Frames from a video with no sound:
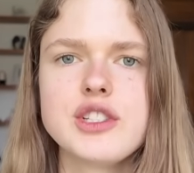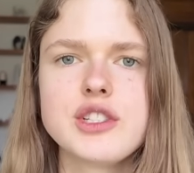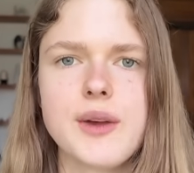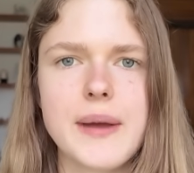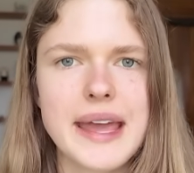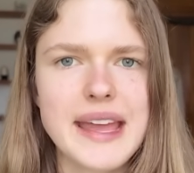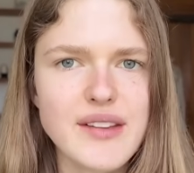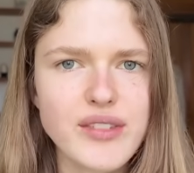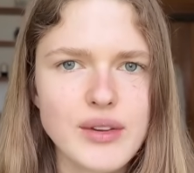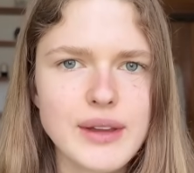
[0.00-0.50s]

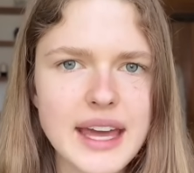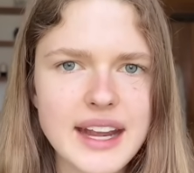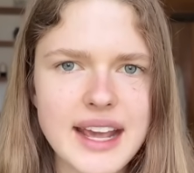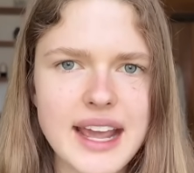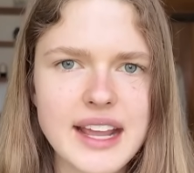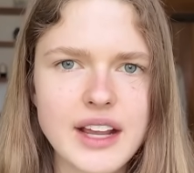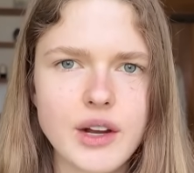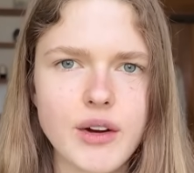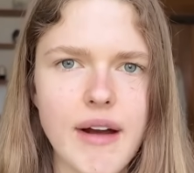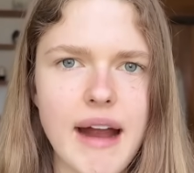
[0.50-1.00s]
So if you get
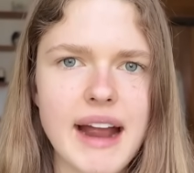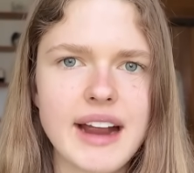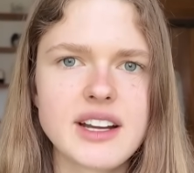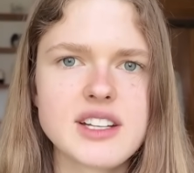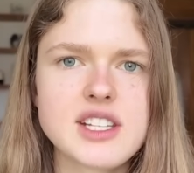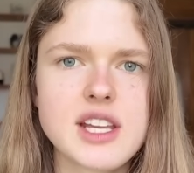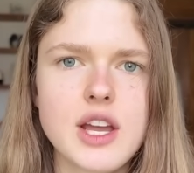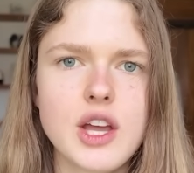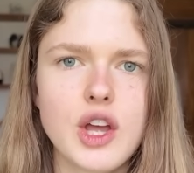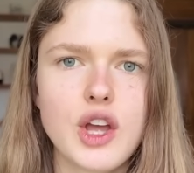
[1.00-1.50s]
it
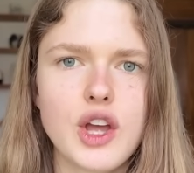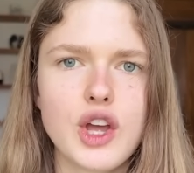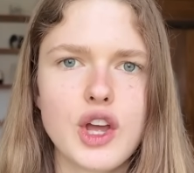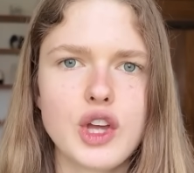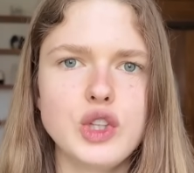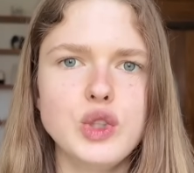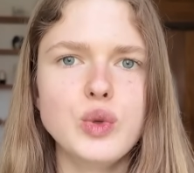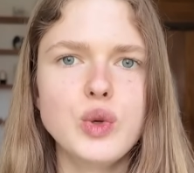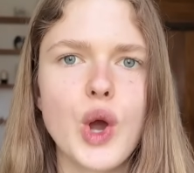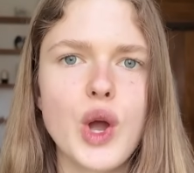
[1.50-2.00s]
incorrect,
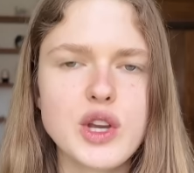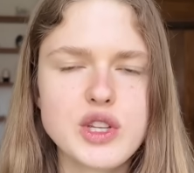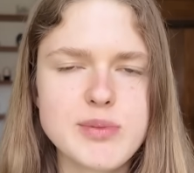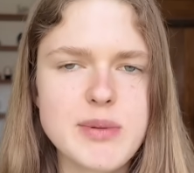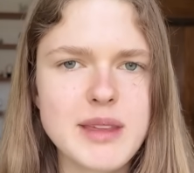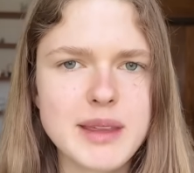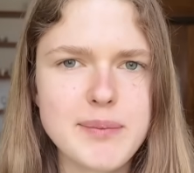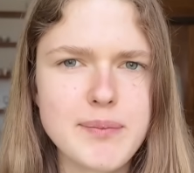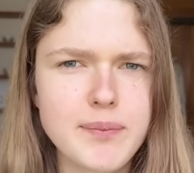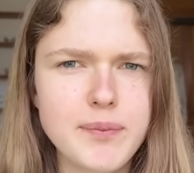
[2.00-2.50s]
you're going to
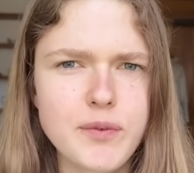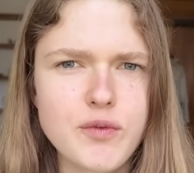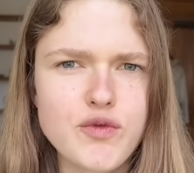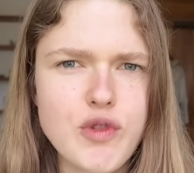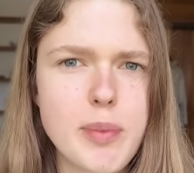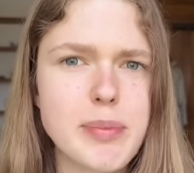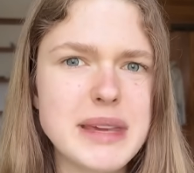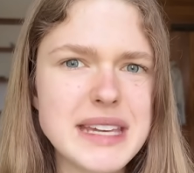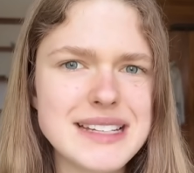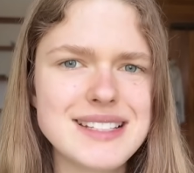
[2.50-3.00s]
be
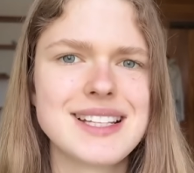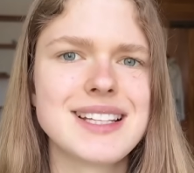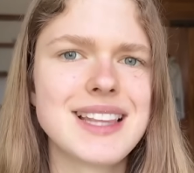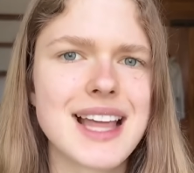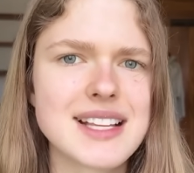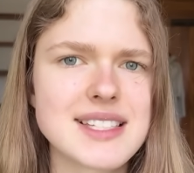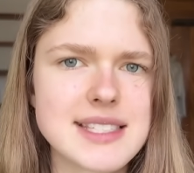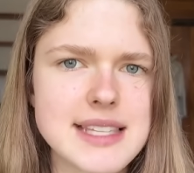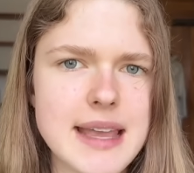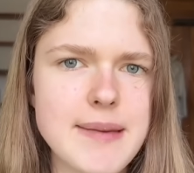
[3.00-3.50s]
repeating
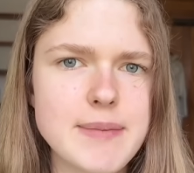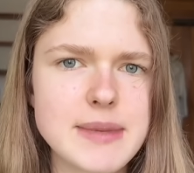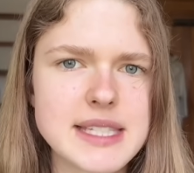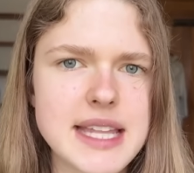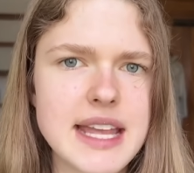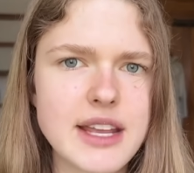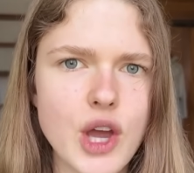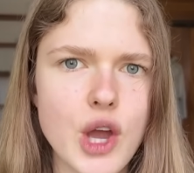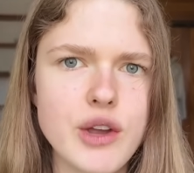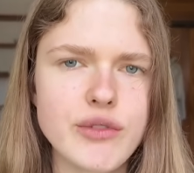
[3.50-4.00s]
that same
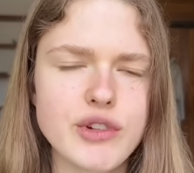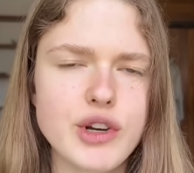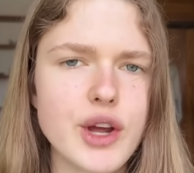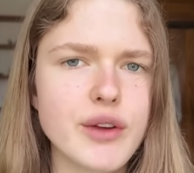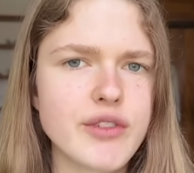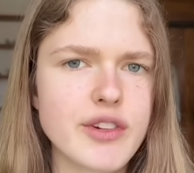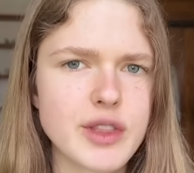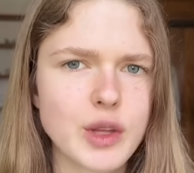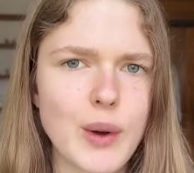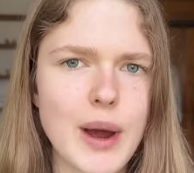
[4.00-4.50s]
mistake over and
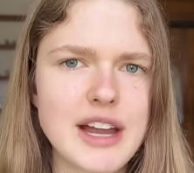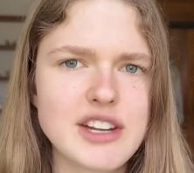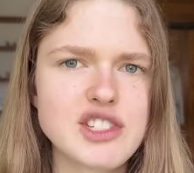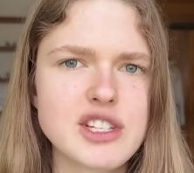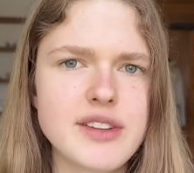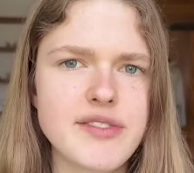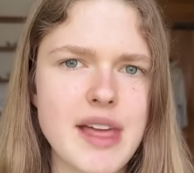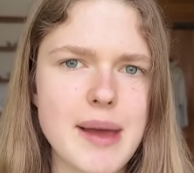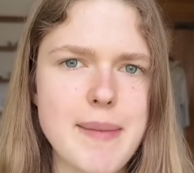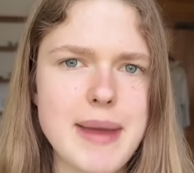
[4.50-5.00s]
over in the
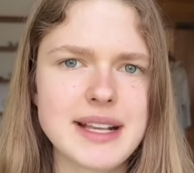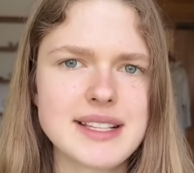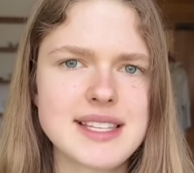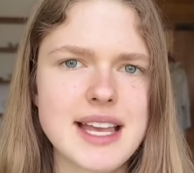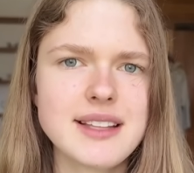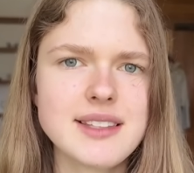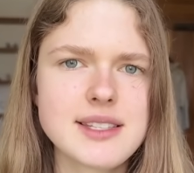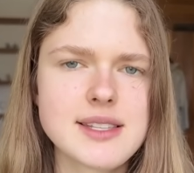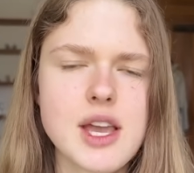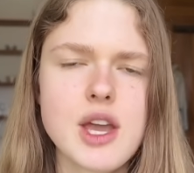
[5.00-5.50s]
question, if that makes
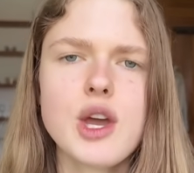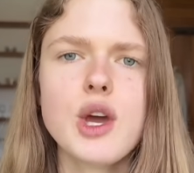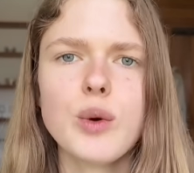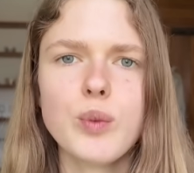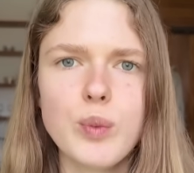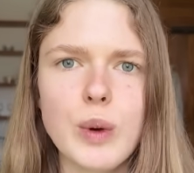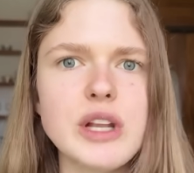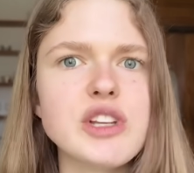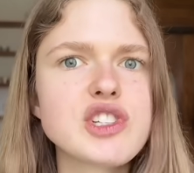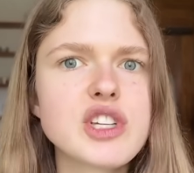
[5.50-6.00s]
sense,
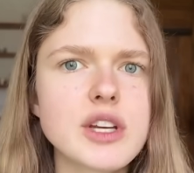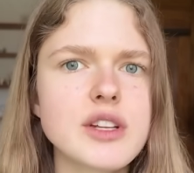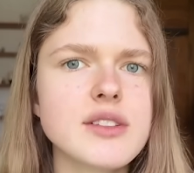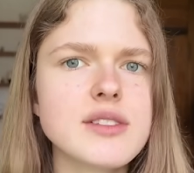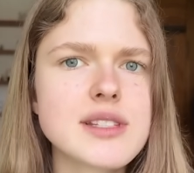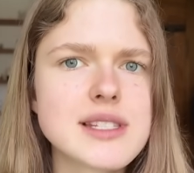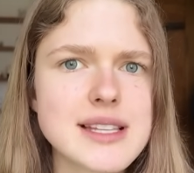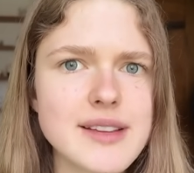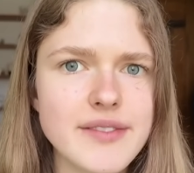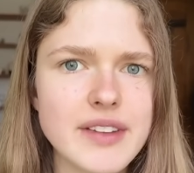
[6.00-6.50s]
which
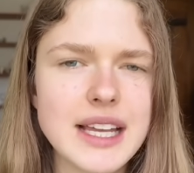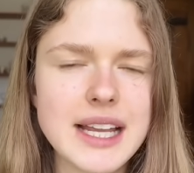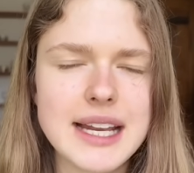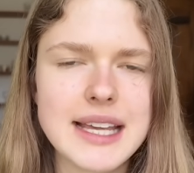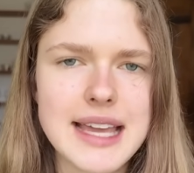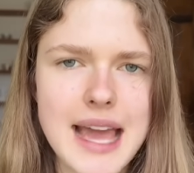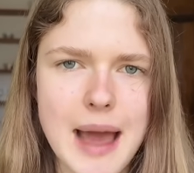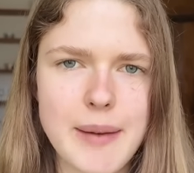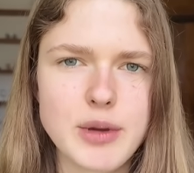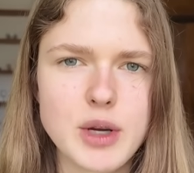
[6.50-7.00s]
can
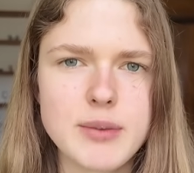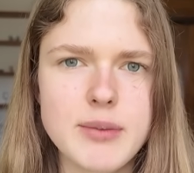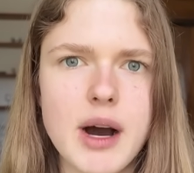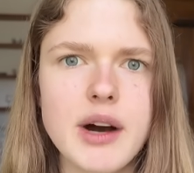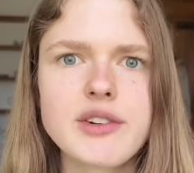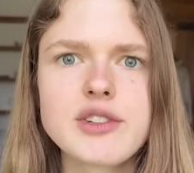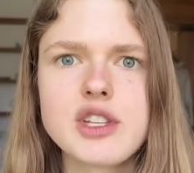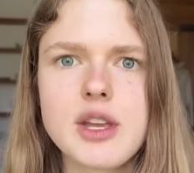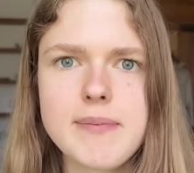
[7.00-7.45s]
severely cap your mark.